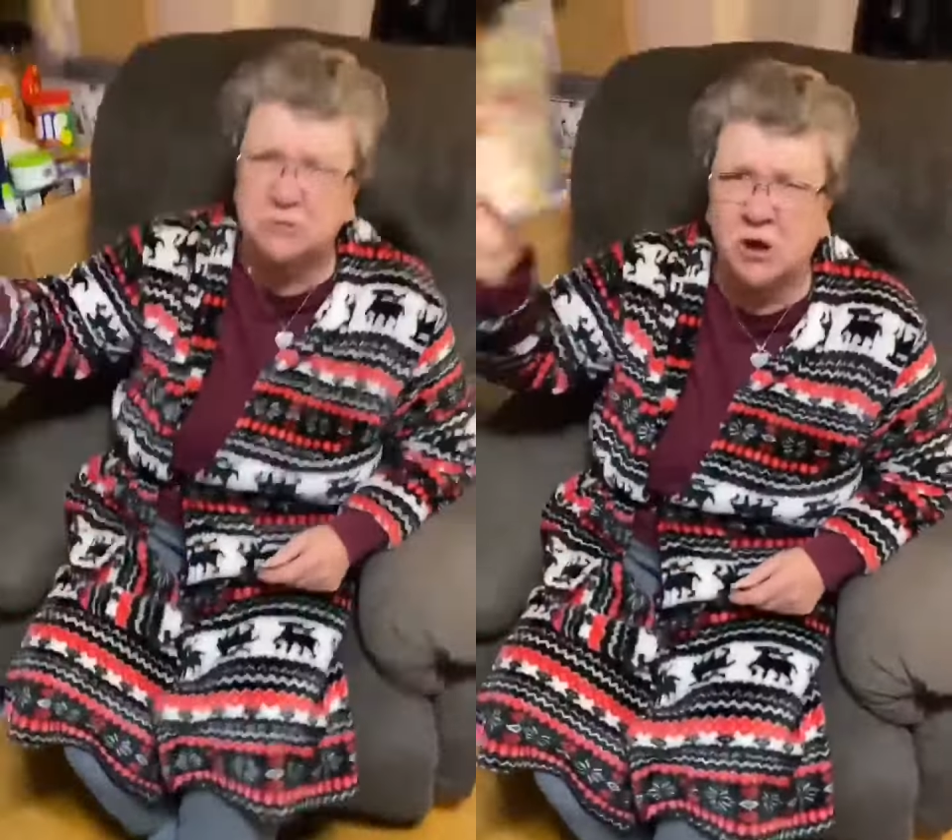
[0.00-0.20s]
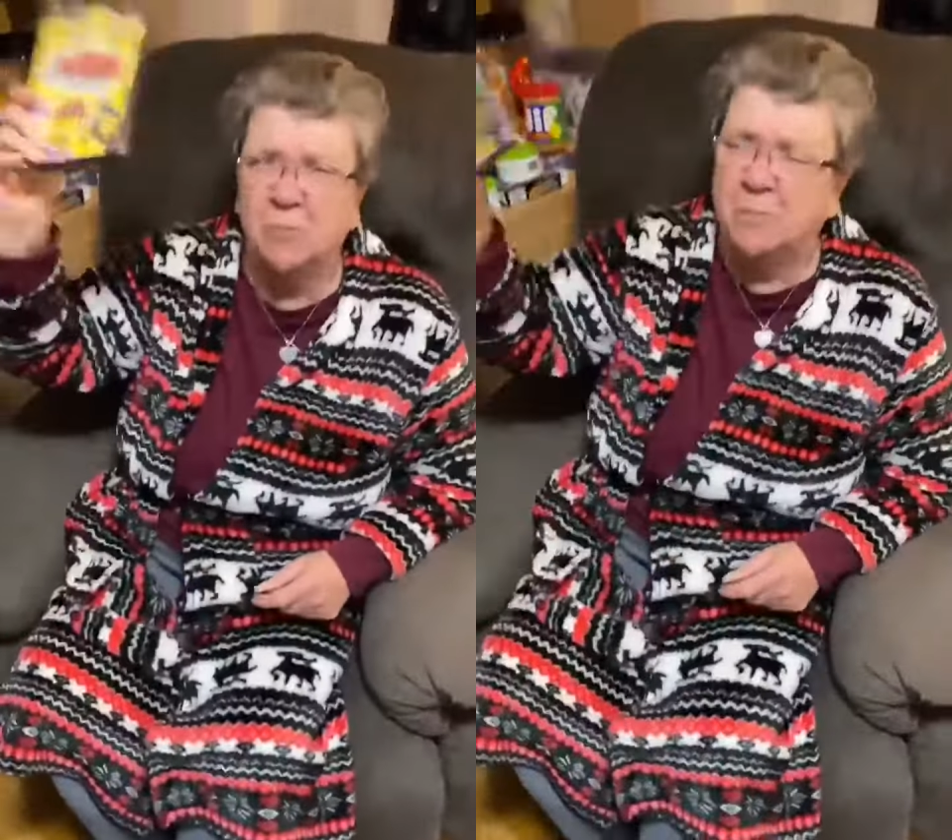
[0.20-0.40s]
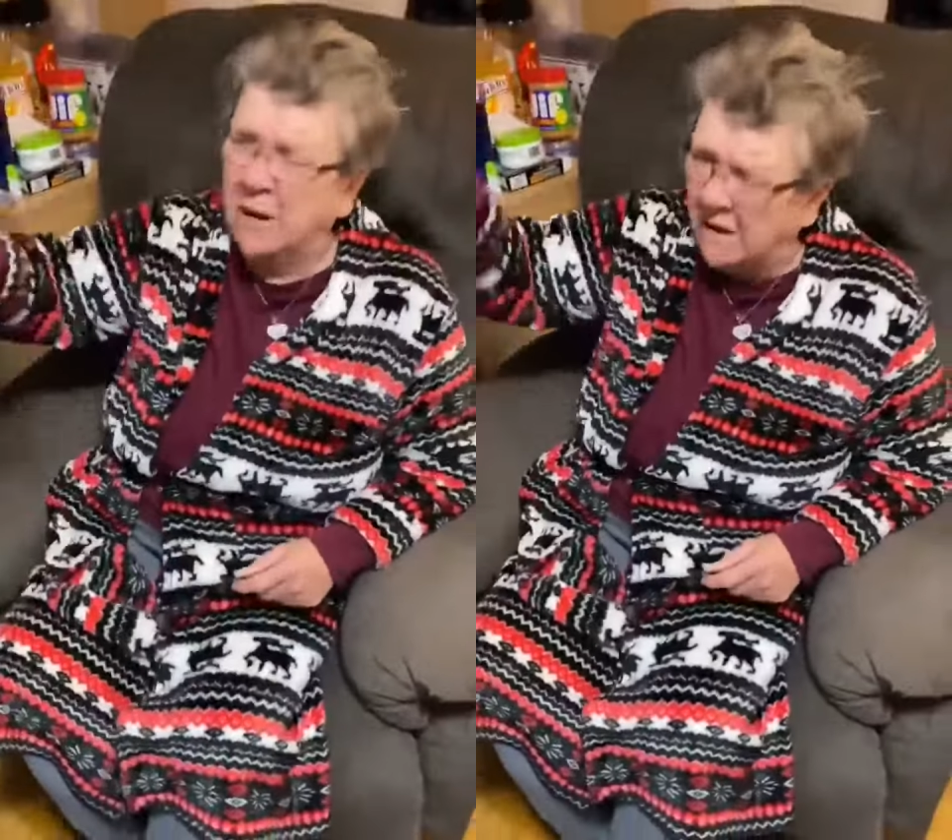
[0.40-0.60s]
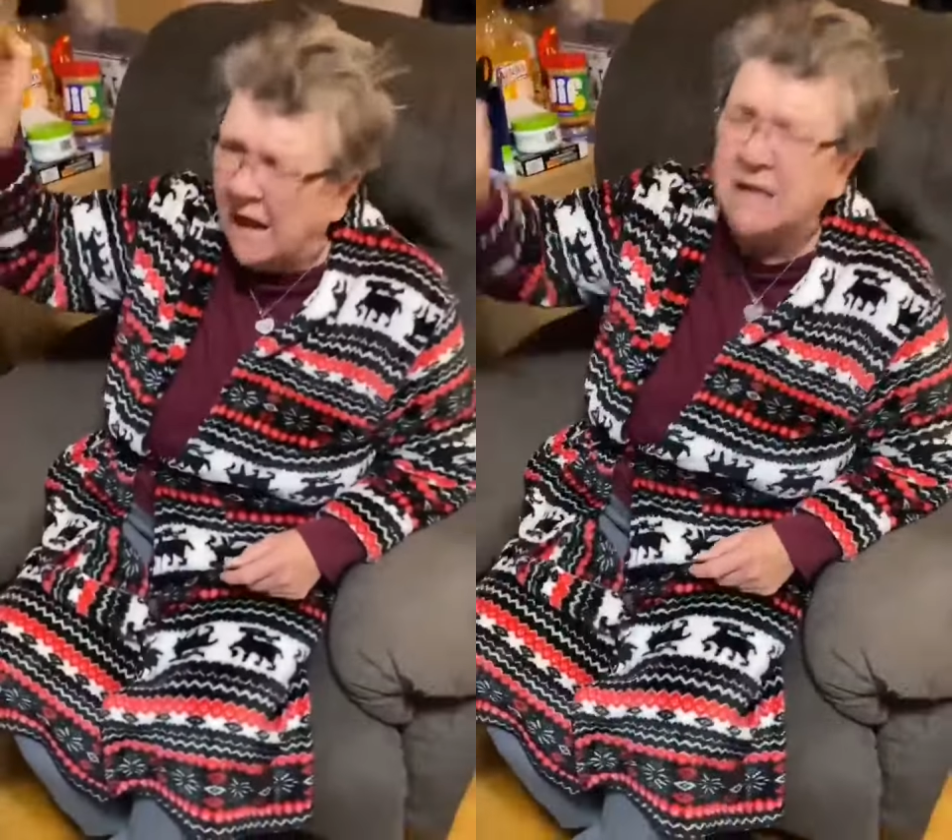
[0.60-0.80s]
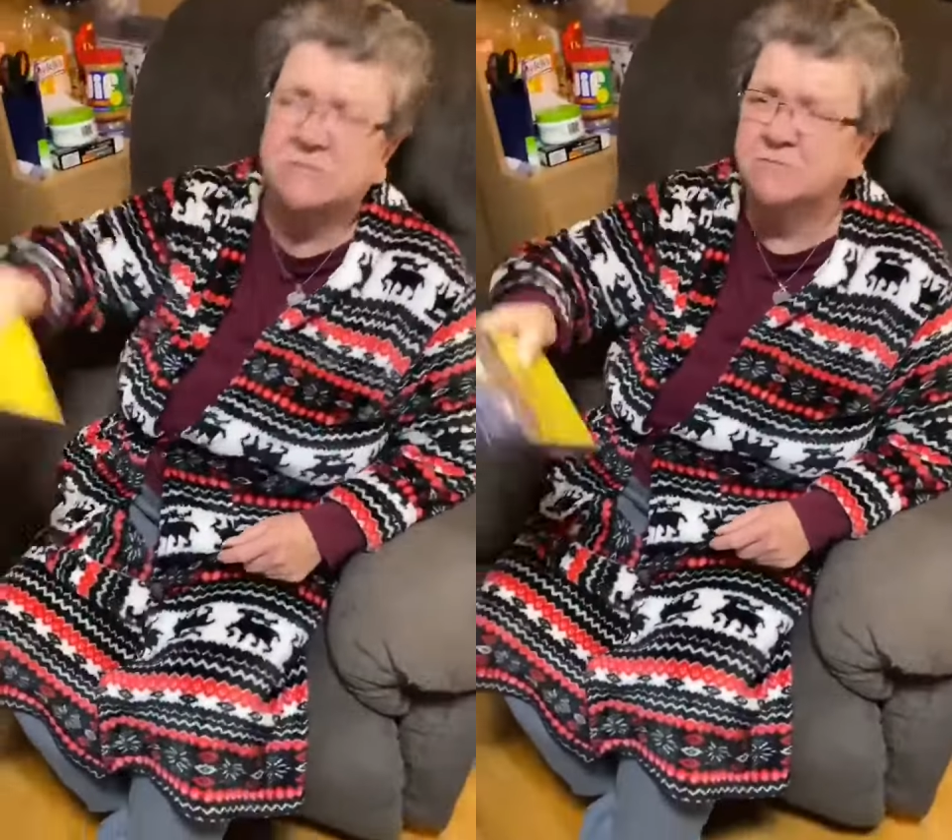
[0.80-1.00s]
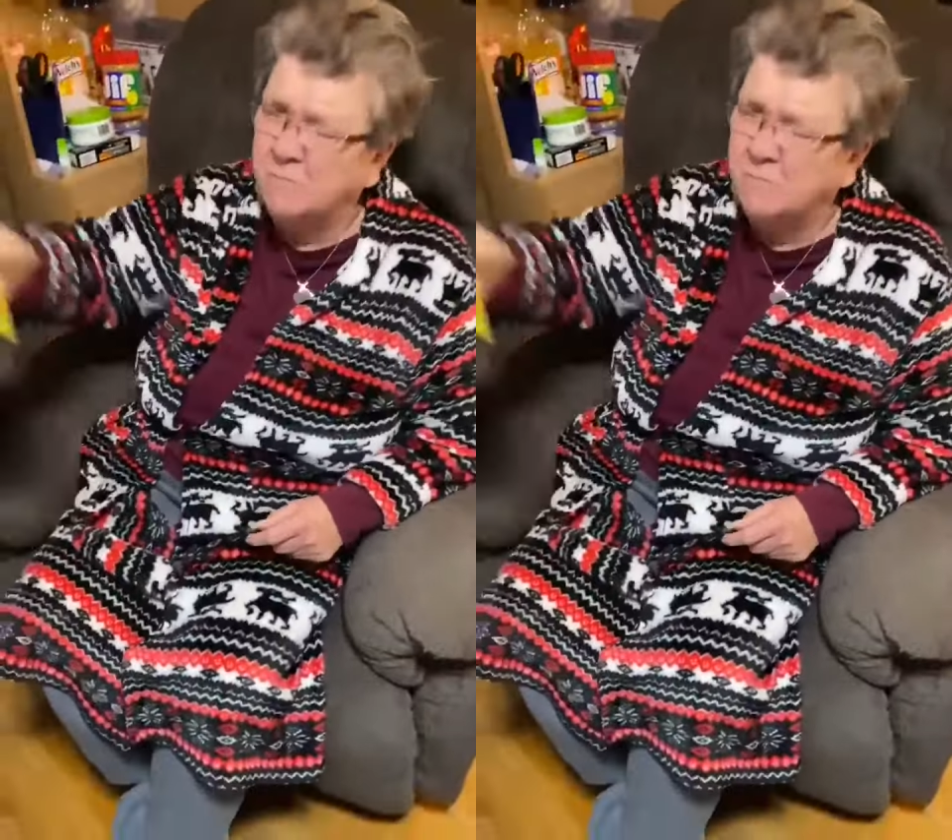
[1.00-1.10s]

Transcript: Batman. Nice